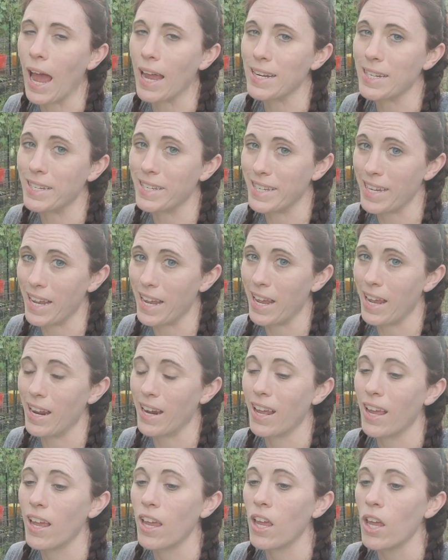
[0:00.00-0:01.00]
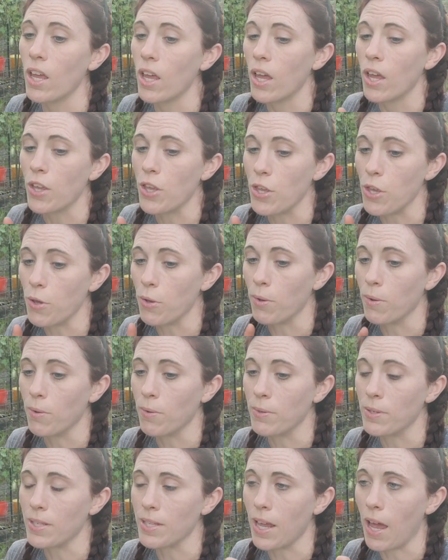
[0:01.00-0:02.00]
I did
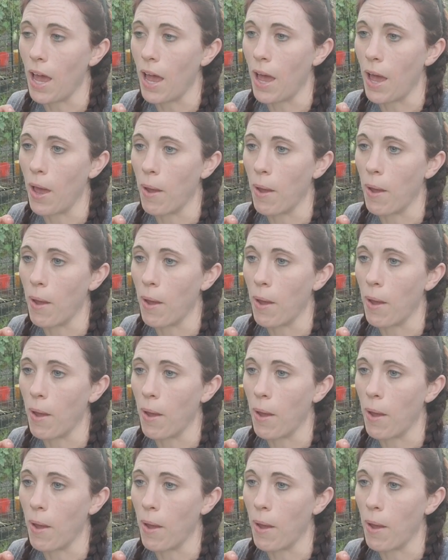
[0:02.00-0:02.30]
use